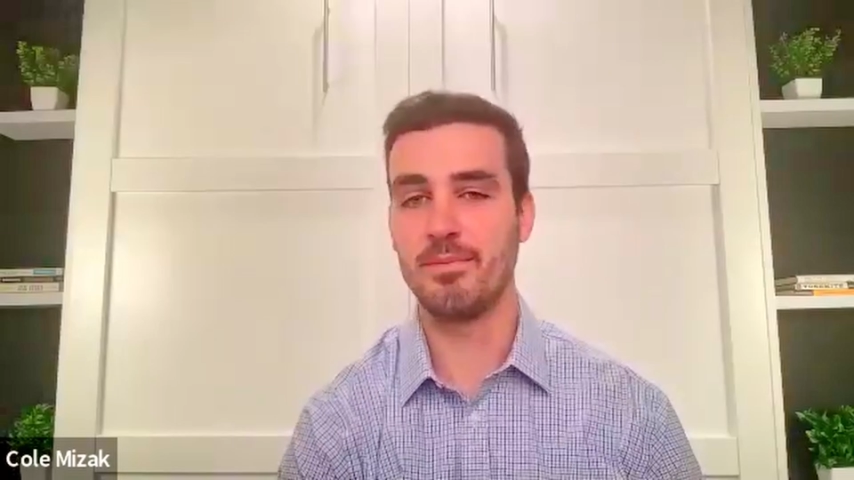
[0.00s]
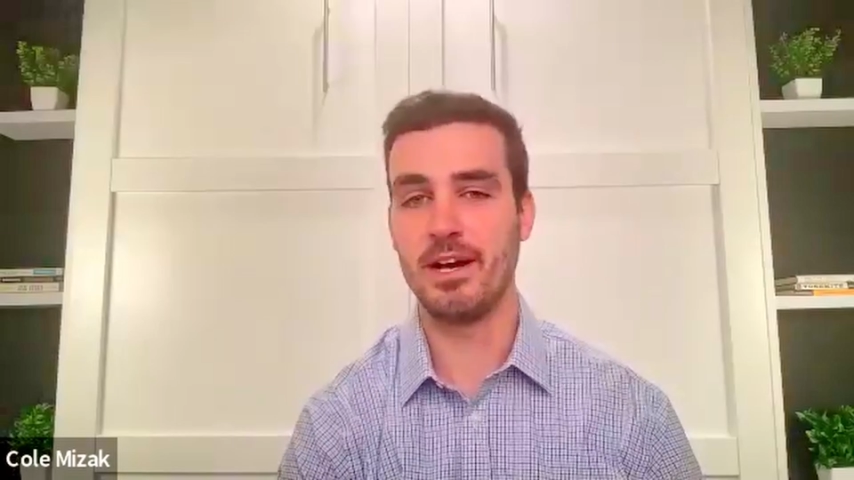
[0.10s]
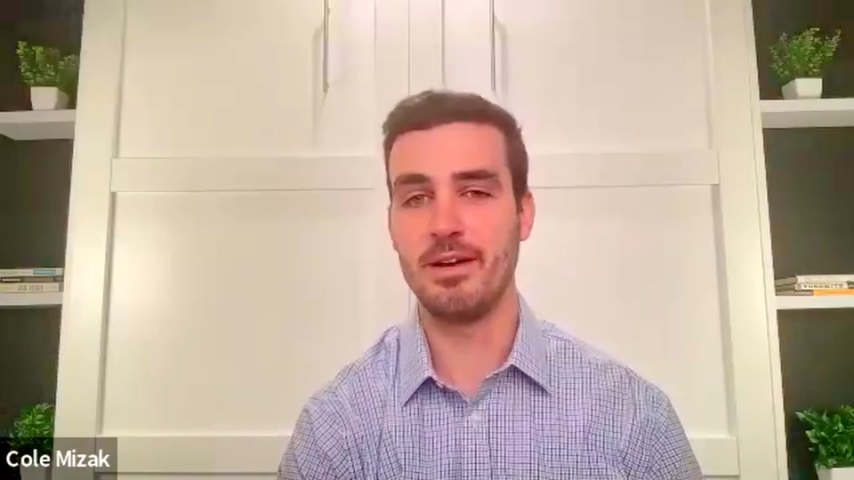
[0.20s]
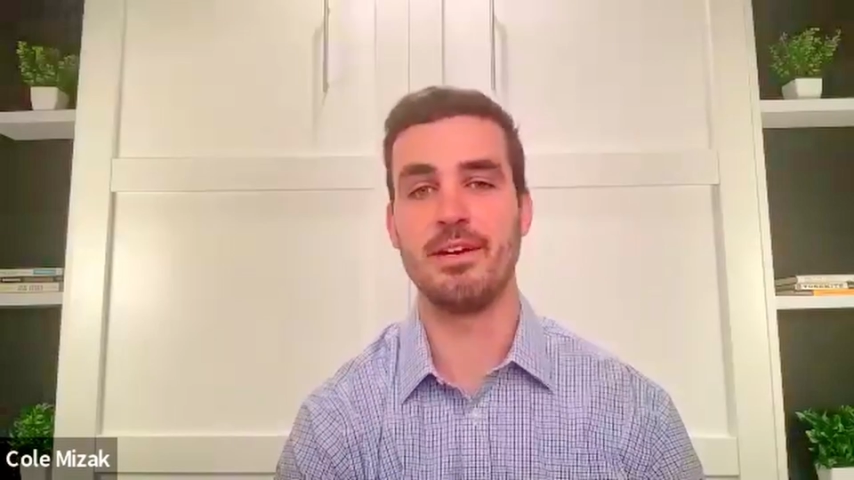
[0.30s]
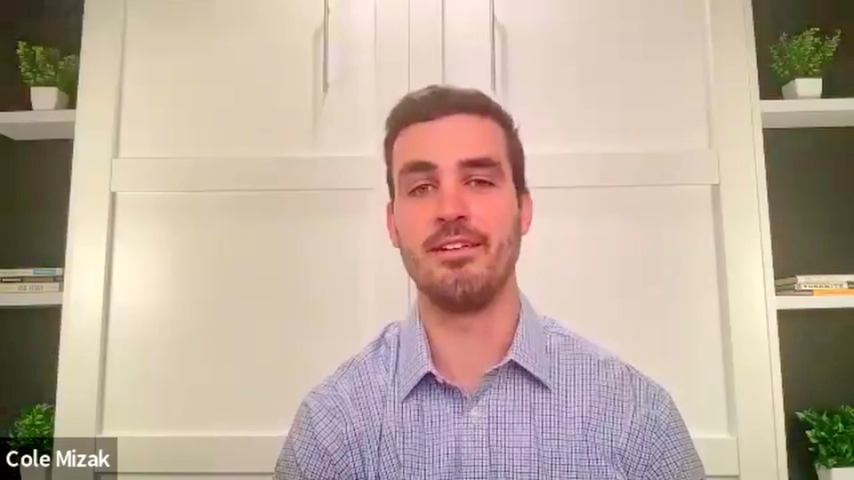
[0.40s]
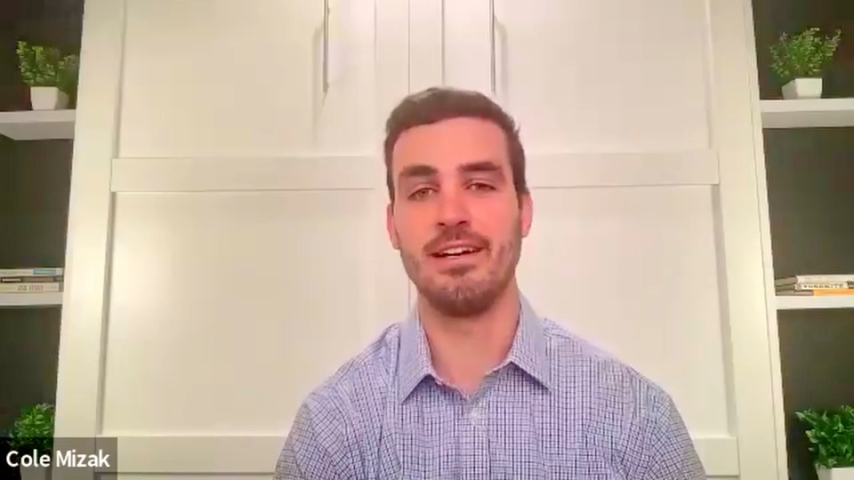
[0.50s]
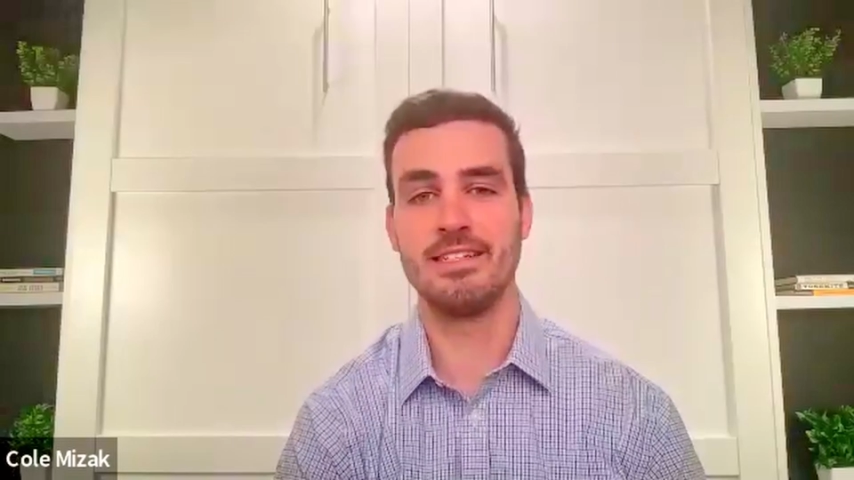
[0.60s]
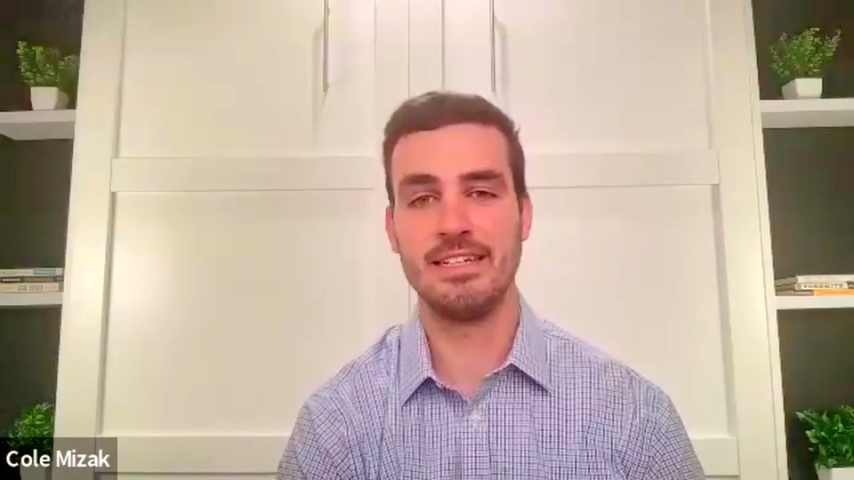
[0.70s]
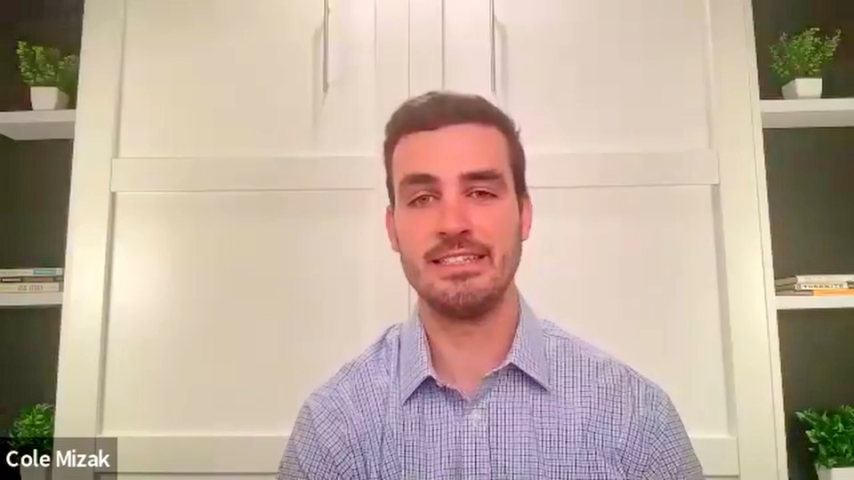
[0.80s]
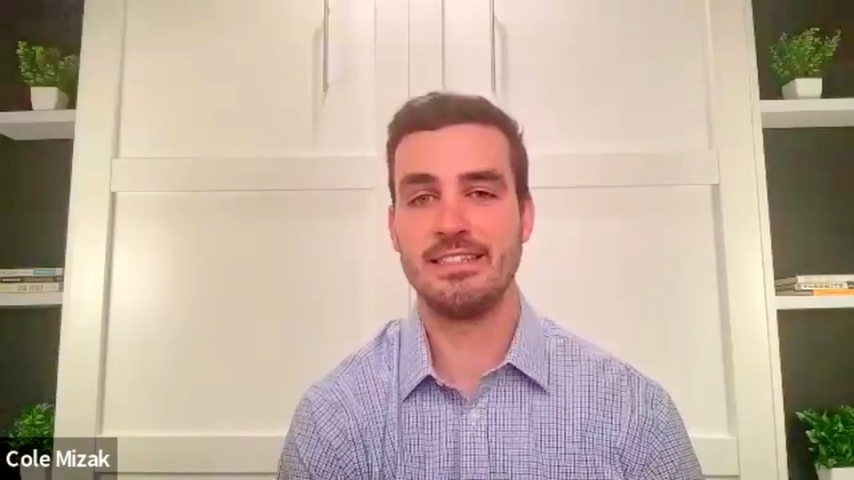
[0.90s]
primary
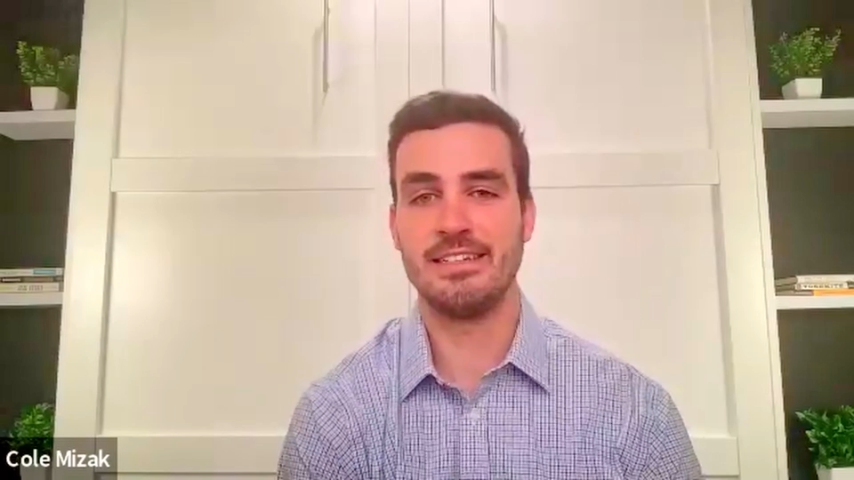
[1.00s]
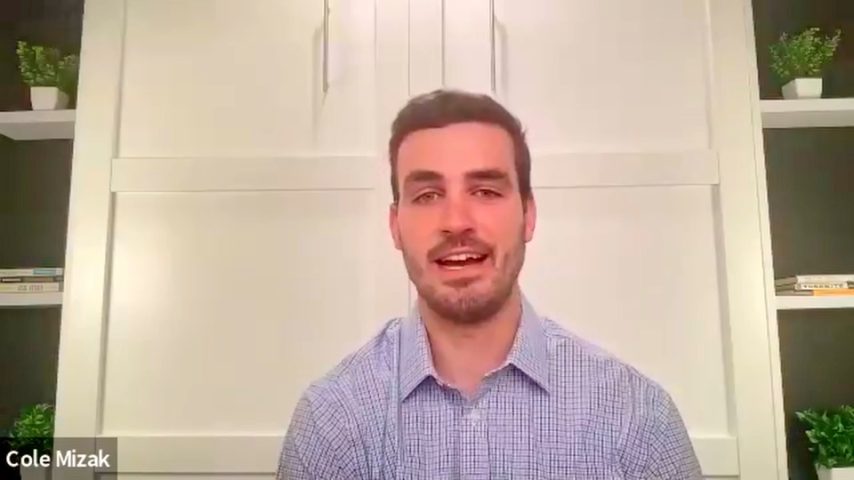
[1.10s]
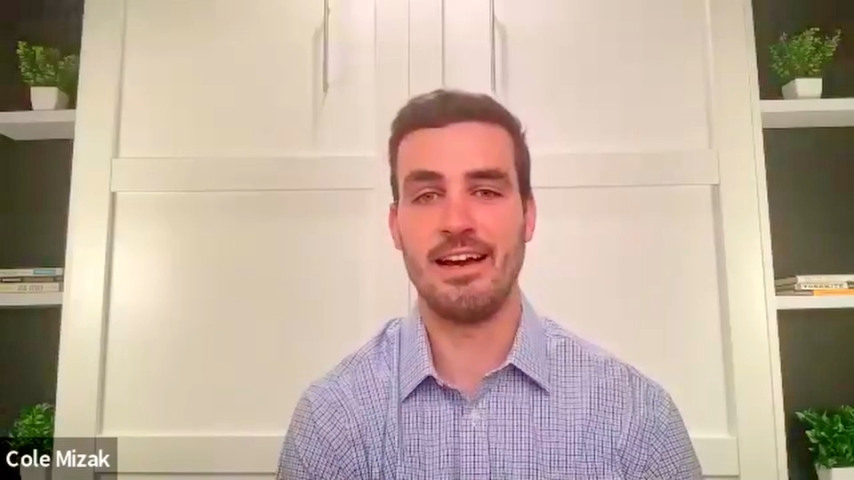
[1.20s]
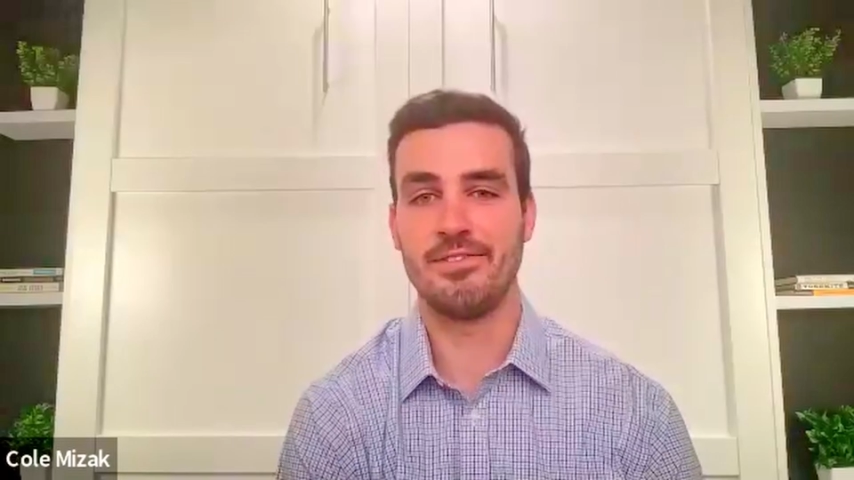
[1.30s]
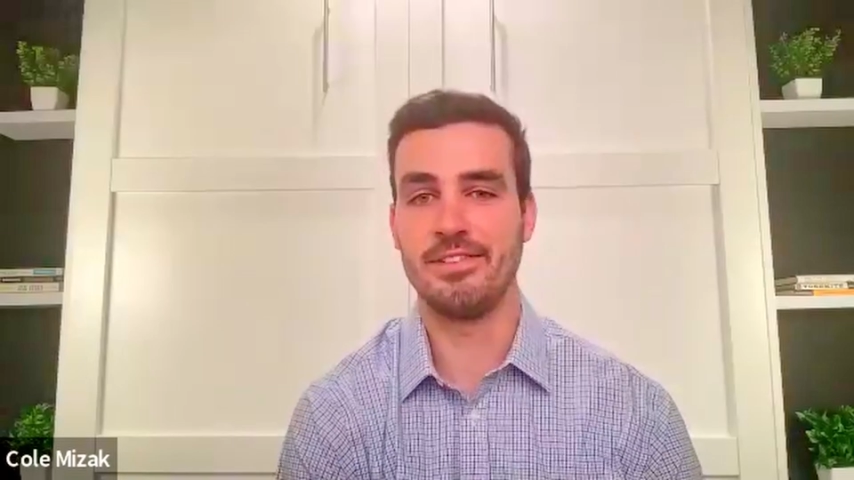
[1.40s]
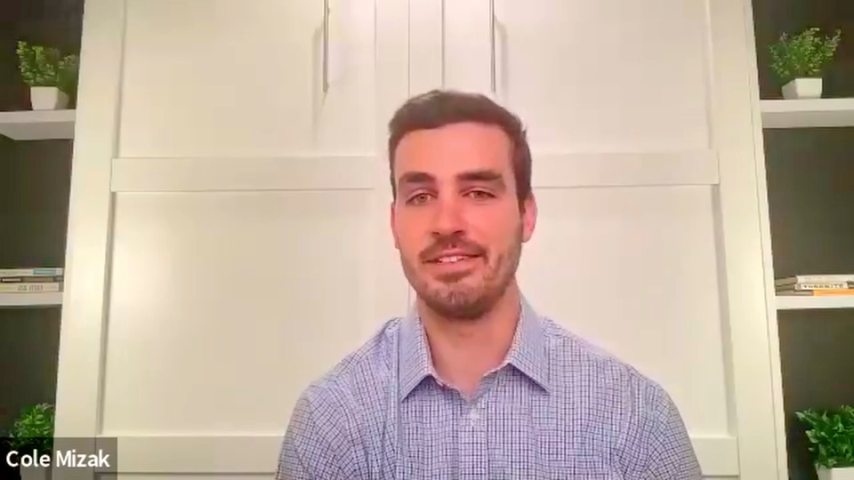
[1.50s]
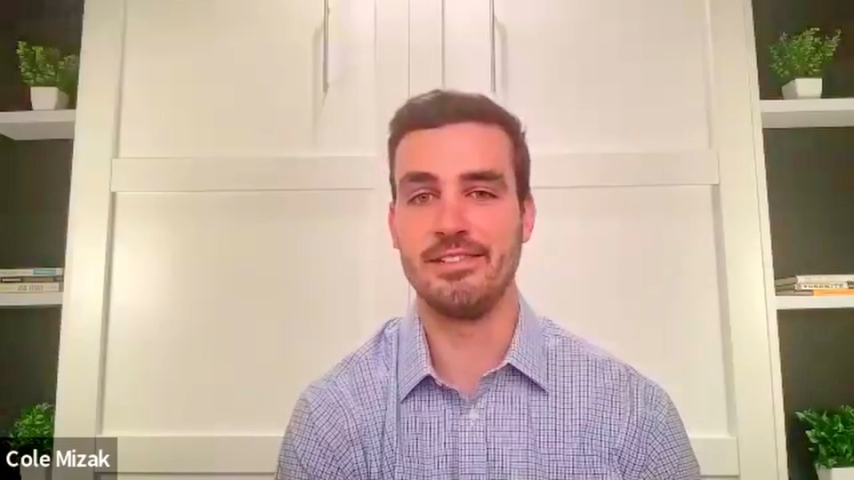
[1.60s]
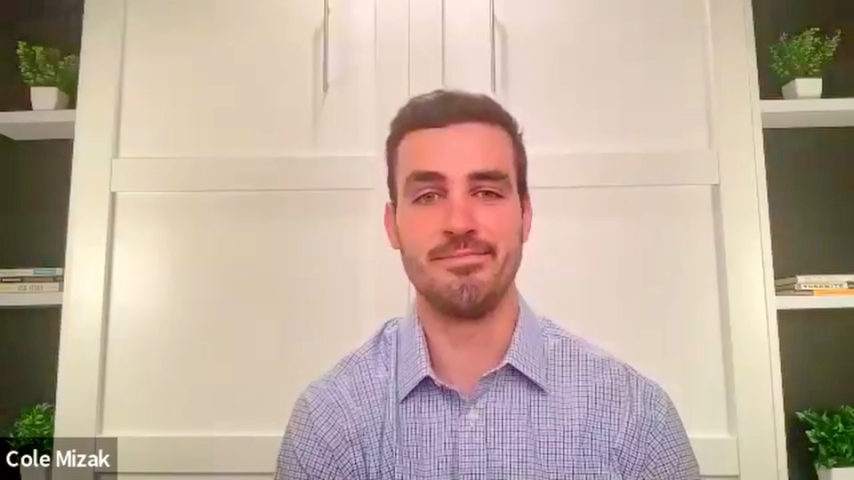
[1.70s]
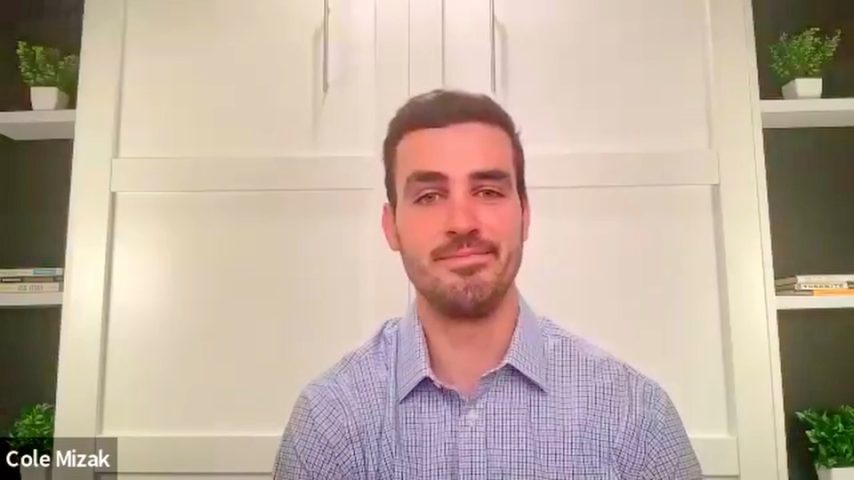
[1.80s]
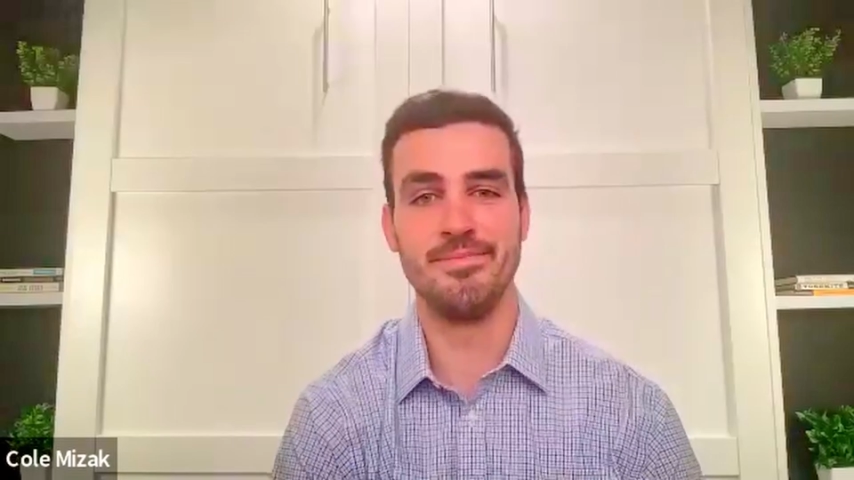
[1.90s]
residence and you have to